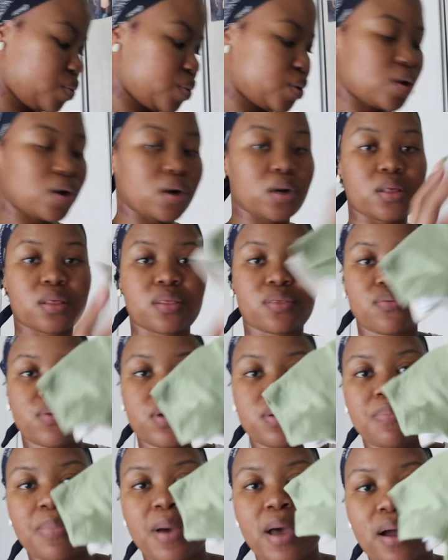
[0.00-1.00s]
we got a
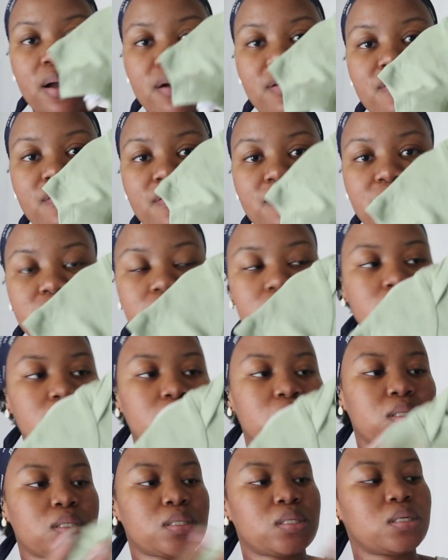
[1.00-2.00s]
3-pack
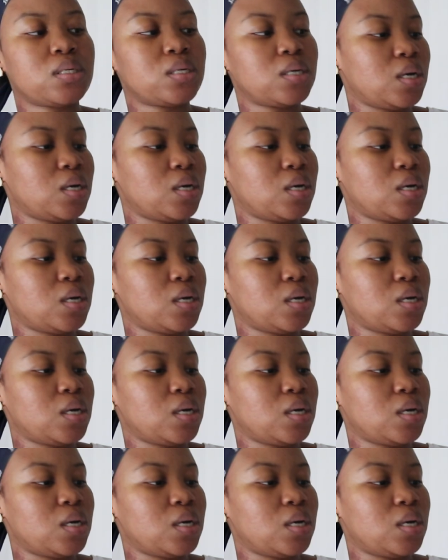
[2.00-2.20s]
vest,